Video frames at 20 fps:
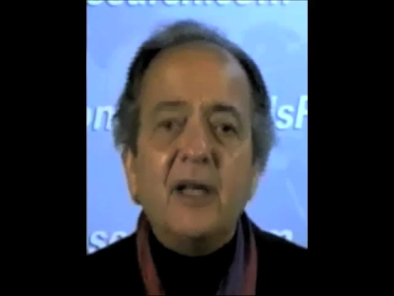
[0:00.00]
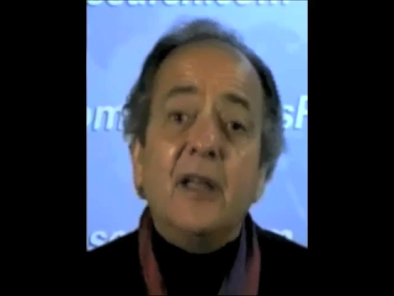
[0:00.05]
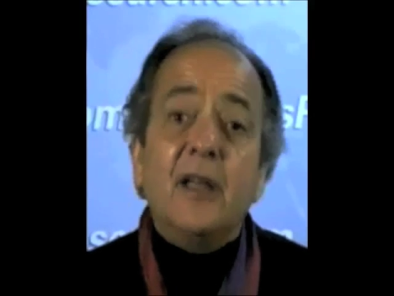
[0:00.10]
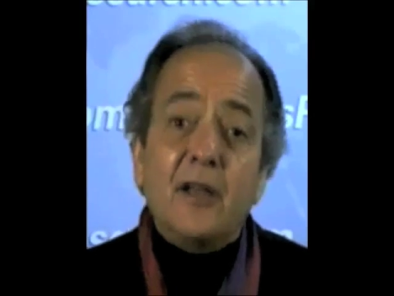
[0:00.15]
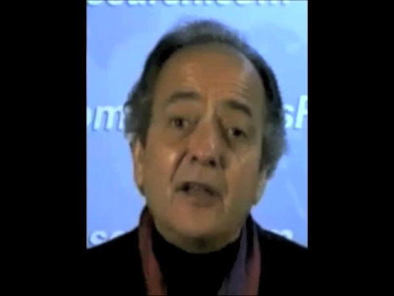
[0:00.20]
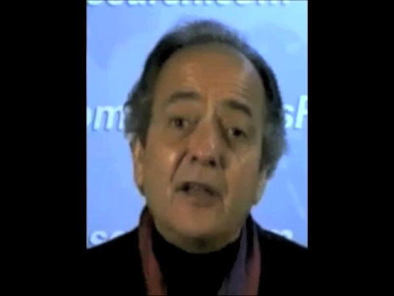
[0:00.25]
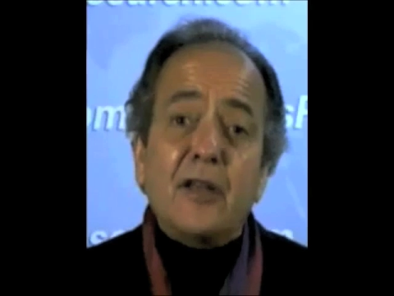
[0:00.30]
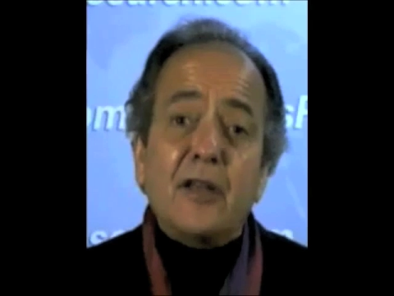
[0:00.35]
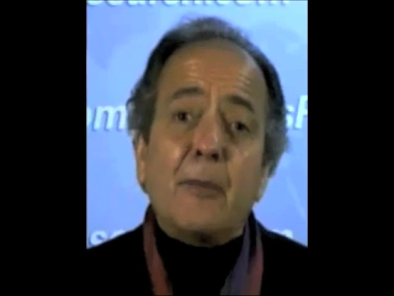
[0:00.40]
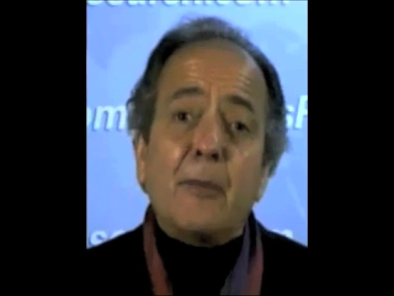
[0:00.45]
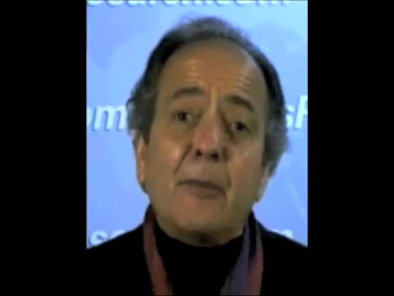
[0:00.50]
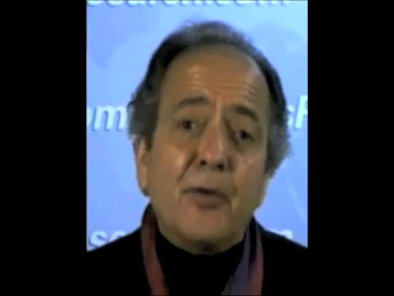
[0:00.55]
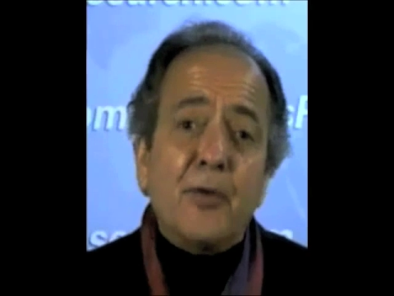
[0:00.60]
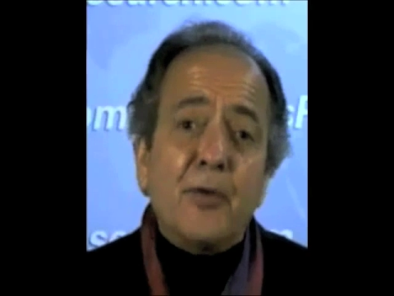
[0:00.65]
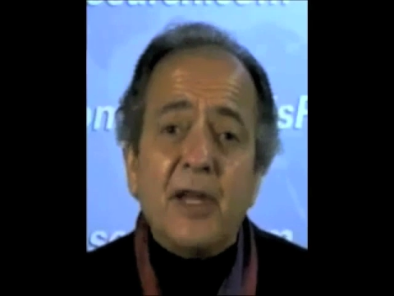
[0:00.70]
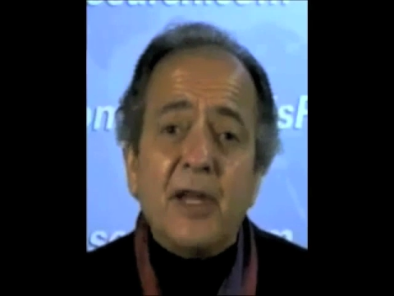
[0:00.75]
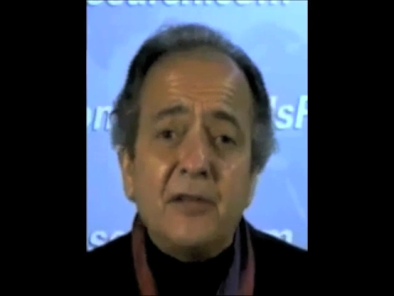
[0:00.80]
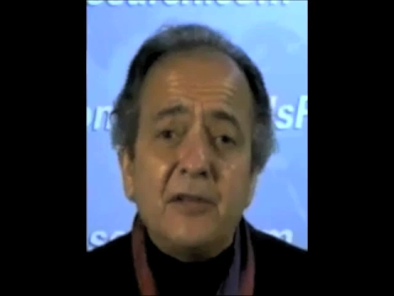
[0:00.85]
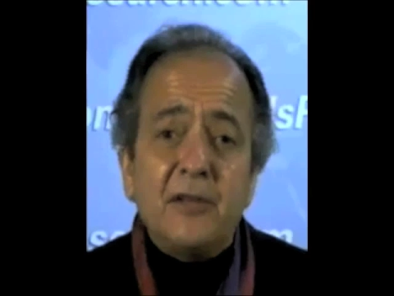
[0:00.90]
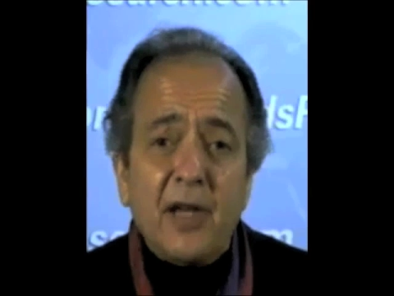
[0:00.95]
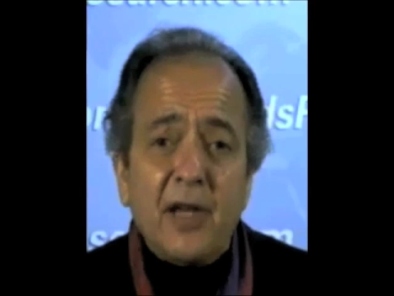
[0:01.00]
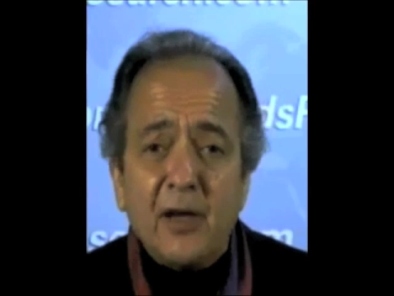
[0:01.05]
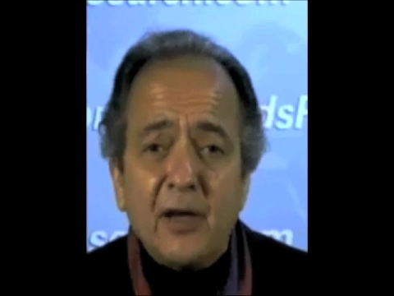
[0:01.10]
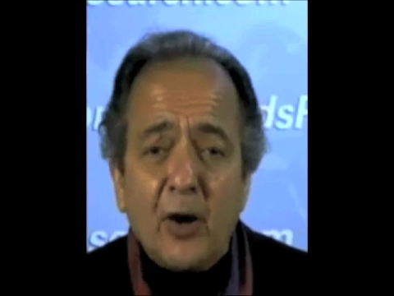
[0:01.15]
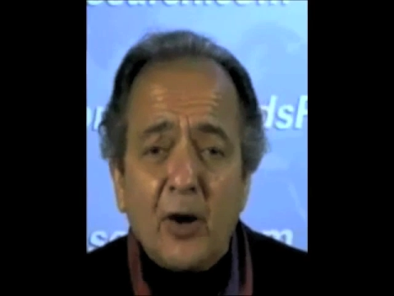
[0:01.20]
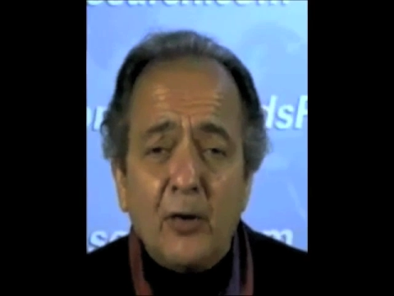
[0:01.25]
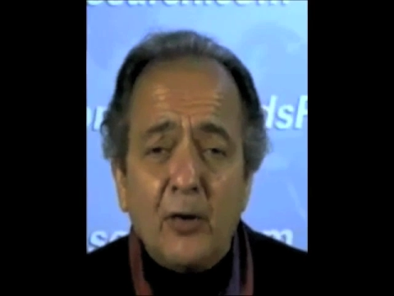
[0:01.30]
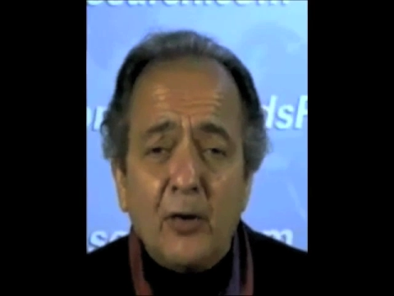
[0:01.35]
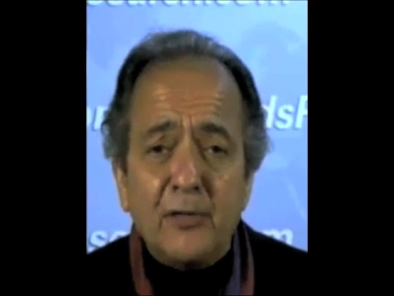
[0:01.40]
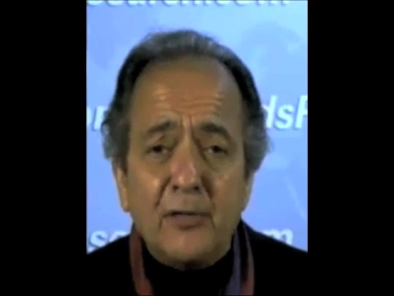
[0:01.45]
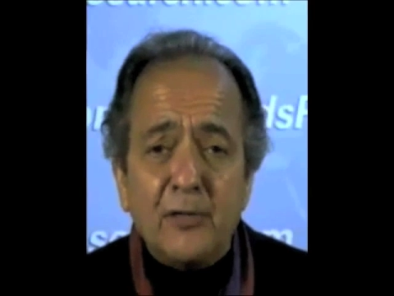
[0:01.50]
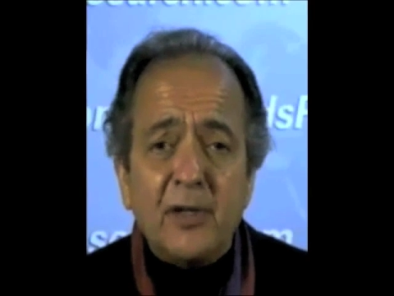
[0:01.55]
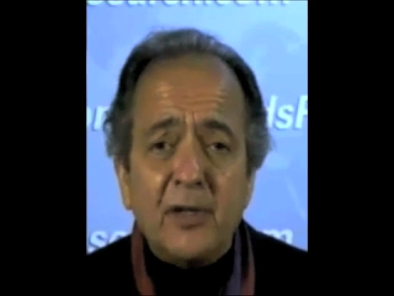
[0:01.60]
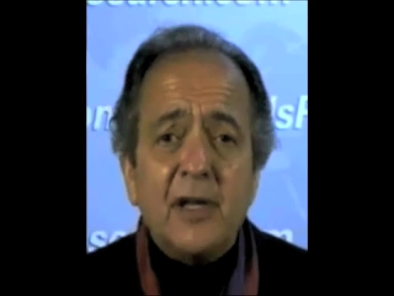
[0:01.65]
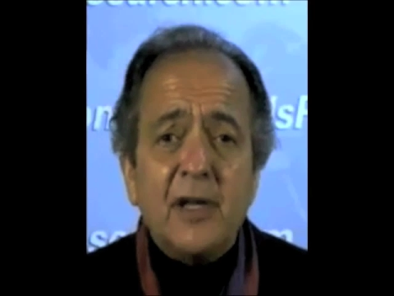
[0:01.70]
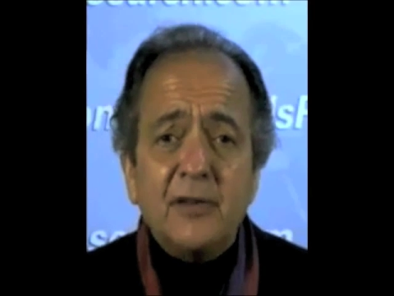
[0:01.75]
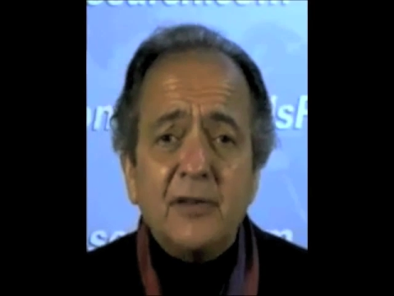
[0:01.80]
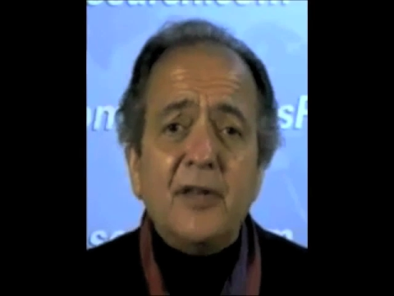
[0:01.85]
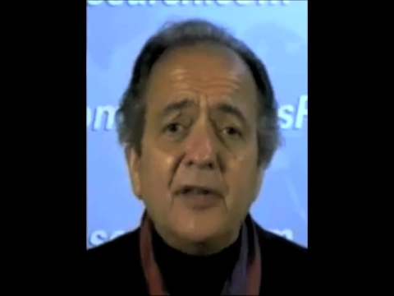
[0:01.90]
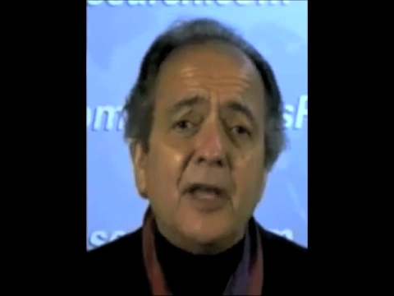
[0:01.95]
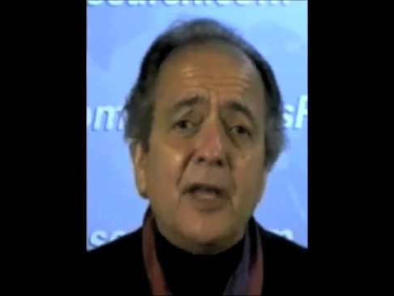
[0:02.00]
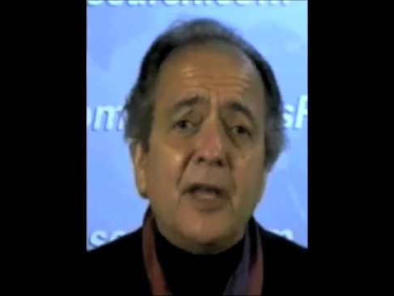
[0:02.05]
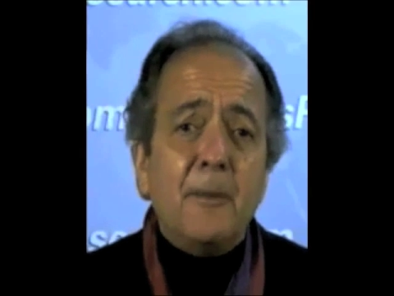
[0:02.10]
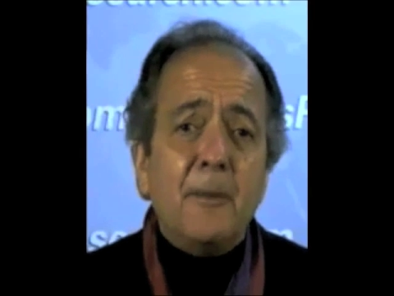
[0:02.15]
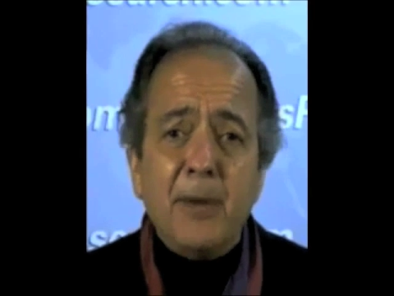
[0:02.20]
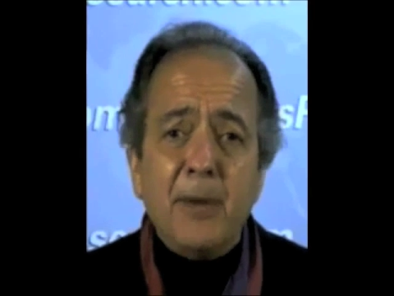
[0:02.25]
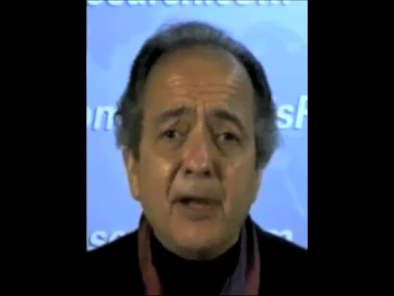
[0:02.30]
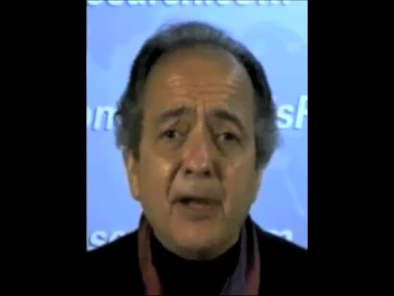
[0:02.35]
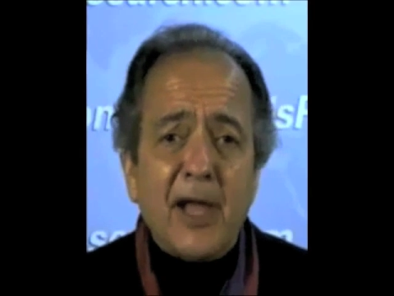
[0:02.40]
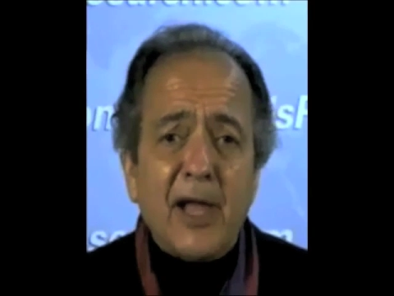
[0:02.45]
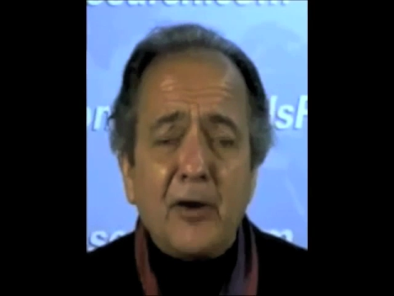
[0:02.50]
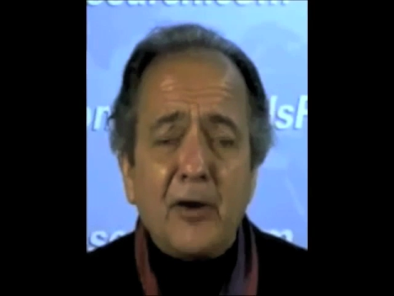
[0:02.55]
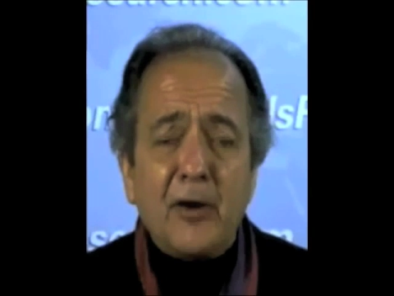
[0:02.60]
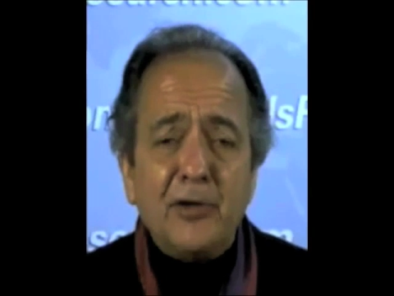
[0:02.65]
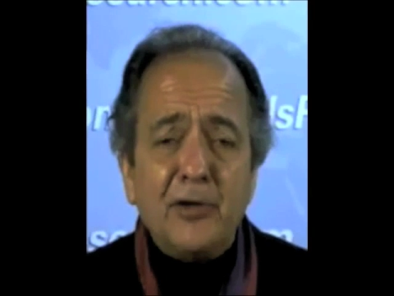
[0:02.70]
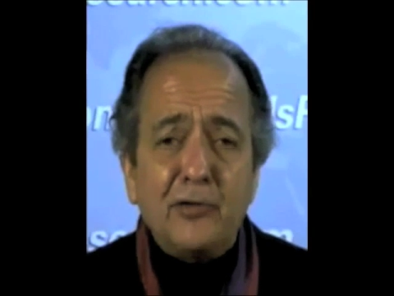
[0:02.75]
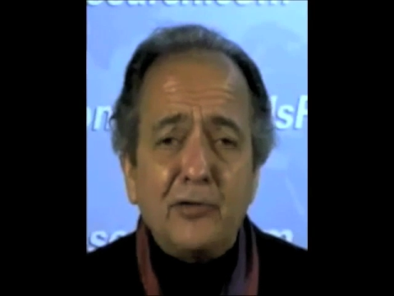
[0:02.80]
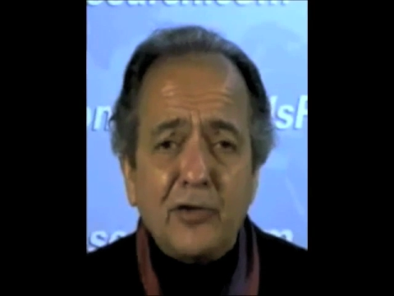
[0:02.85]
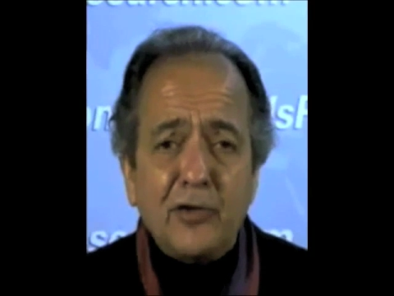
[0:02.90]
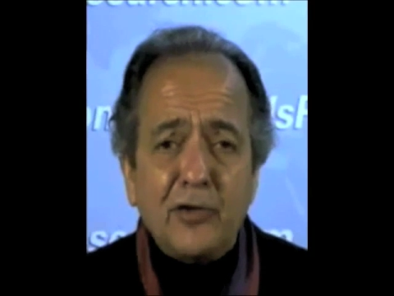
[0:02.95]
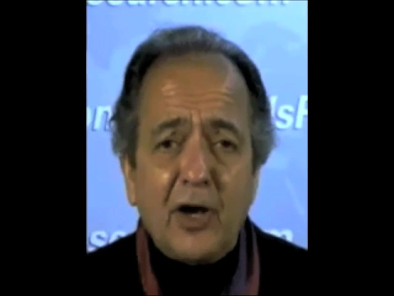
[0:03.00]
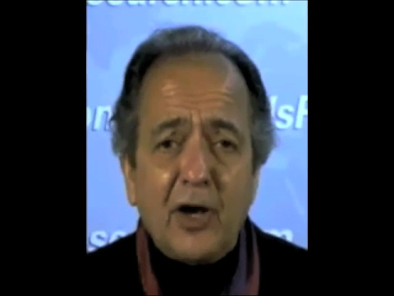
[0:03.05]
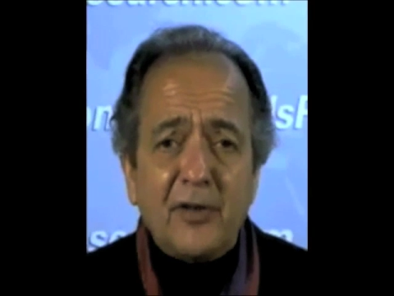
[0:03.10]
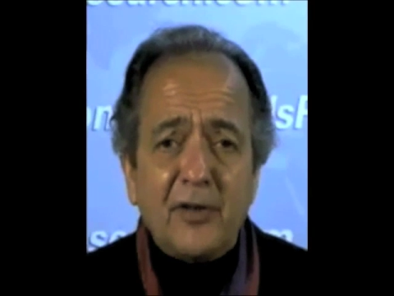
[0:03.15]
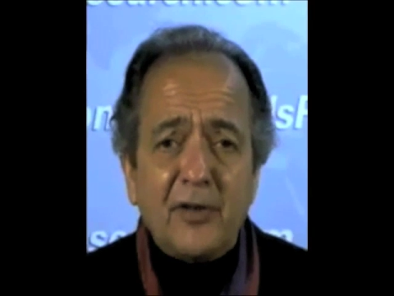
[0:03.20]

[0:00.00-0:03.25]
except when they take over. Then they bail out each other.